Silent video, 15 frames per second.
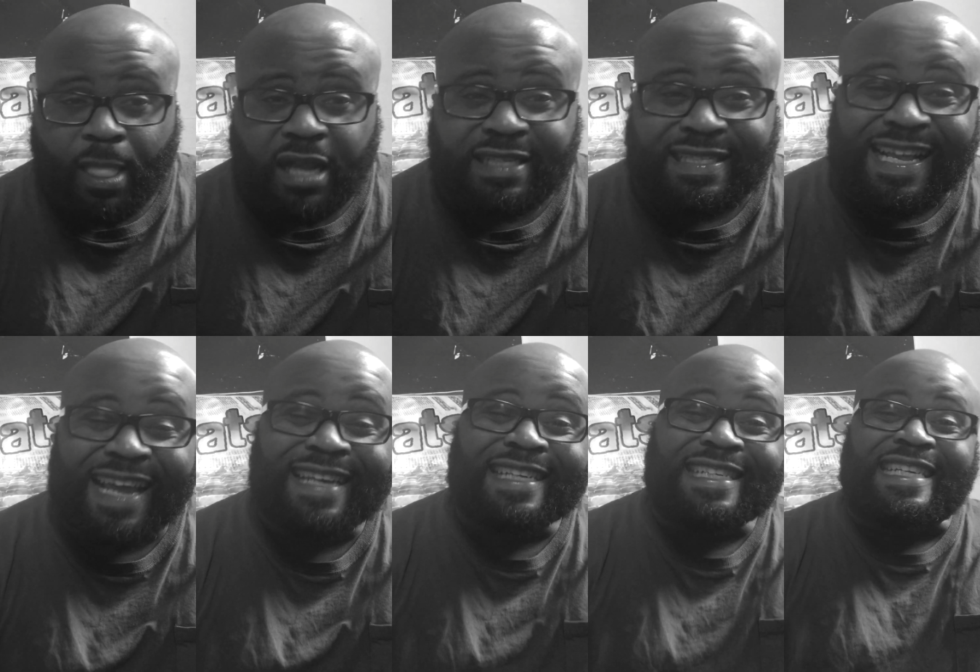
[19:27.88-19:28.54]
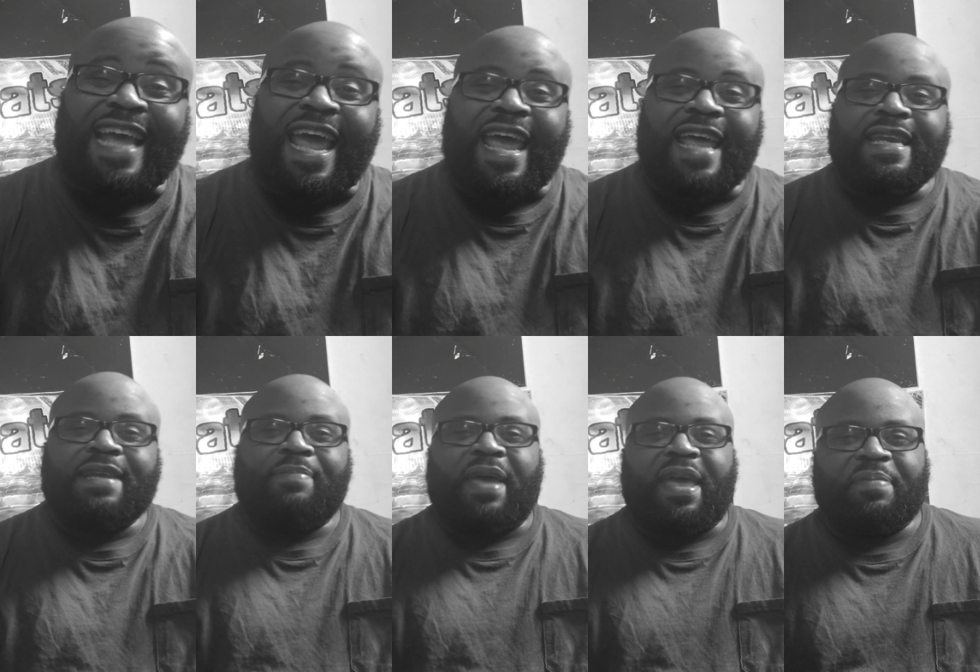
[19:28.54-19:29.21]
Standy
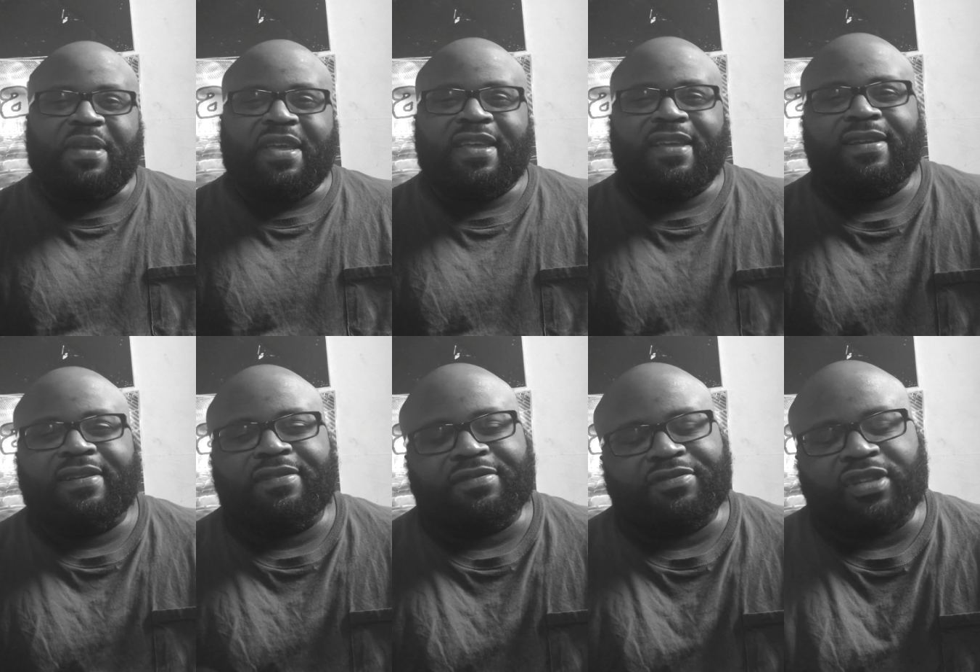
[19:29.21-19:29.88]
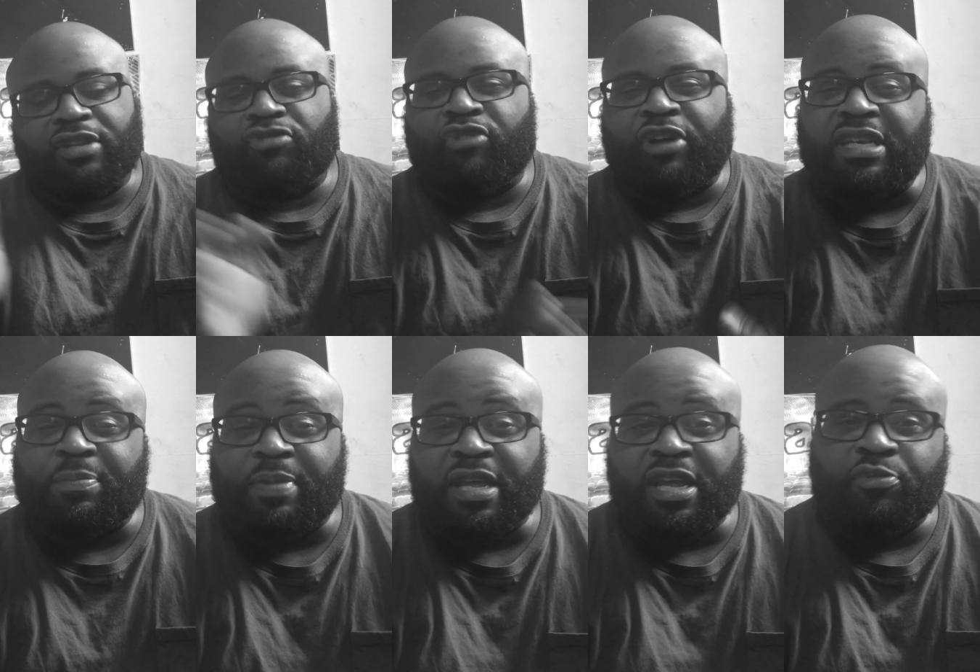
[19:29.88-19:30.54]
dandy, baby. It's great
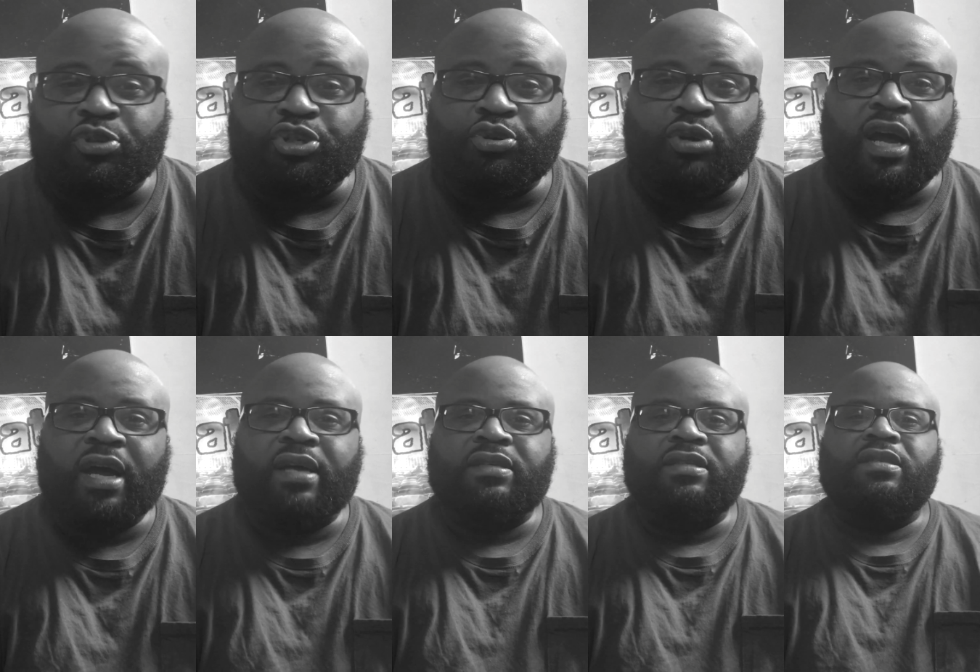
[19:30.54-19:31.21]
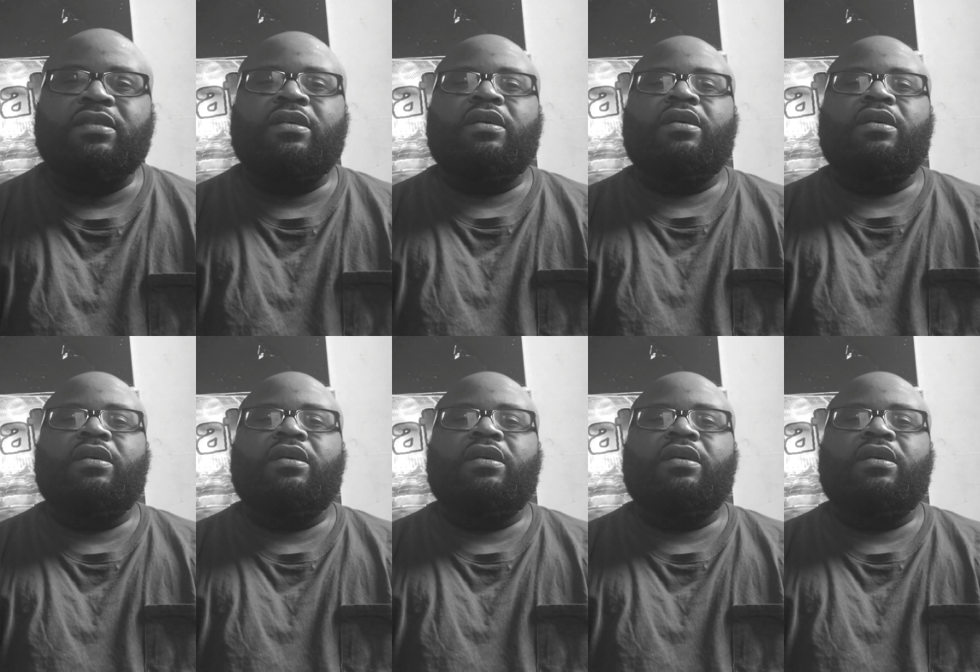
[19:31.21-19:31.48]
to be here with you guys.